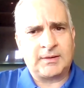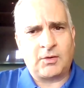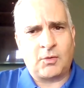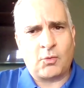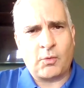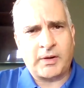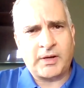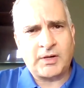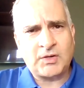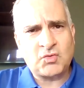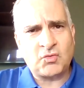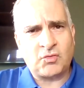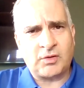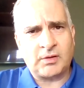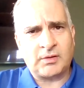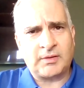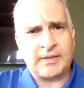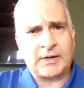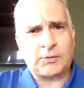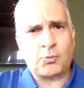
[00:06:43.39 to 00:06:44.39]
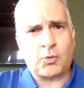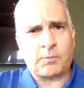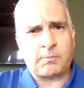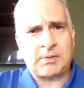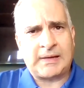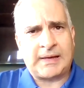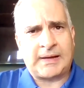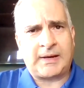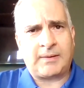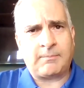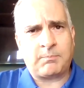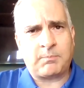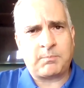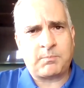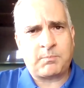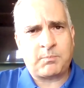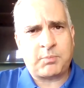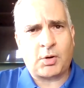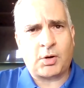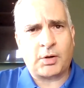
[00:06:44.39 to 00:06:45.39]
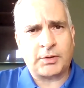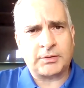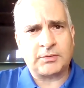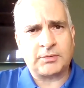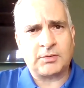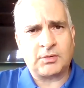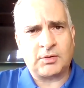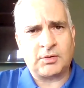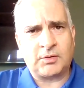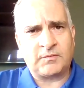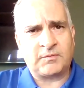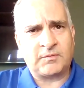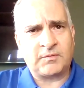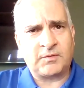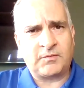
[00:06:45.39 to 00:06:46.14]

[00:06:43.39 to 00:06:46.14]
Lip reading: going into the network planning part of